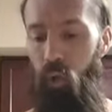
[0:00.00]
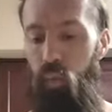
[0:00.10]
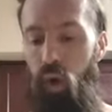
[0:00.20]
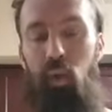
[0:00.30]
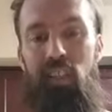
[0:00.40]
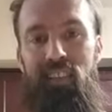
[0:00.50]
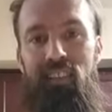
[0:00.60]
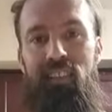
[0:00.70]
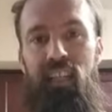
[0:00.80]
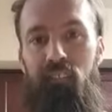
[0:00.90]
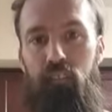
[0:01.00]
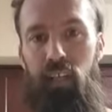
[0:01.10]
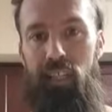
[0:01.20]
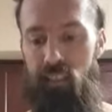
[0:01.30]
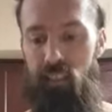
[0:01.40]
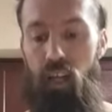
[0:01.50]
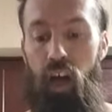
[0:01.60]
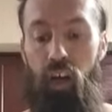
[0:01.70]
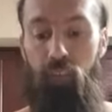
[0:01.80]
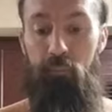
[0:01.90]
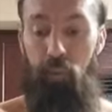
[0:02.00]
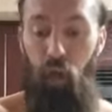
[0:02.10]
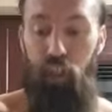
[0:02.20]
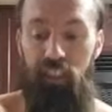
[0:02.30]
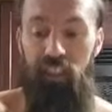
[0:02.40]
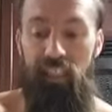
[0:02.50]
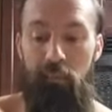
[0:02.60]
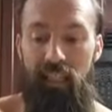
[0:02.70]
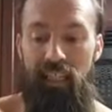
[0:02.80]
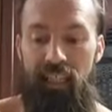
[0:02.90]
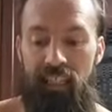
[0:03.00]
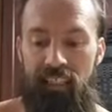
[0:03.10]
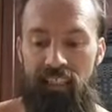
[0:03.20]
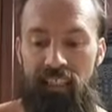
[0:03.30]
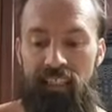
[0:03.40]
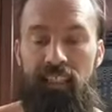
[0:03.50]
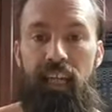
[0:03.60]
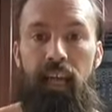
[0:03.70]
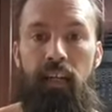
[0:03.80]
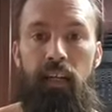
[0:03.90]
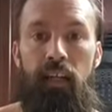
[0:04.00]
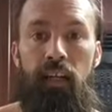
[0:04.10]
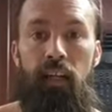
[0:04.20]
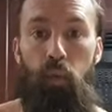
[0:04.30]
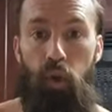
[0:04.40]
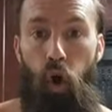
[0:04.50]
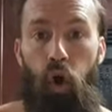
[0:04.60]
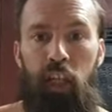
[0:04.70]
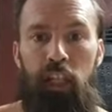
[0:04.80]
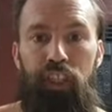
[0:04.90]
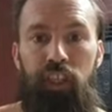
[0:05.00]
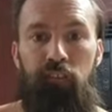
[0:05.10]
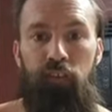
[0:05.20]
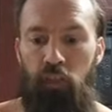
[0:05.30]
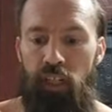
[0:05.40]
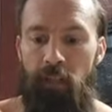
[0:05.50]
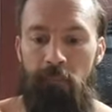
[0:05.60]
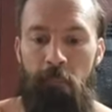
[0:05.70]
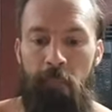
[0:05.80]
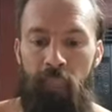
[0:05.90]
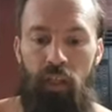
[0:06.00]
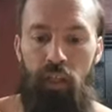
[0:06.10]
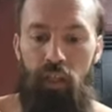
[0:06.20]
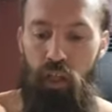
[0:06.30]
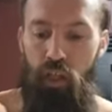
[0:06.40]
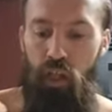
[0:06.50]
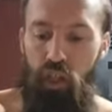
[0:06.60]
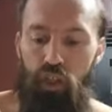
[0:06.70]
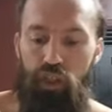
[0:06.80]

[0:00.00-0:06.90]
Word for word: What was the difference of personally me getting the 60k with all of this shit for free to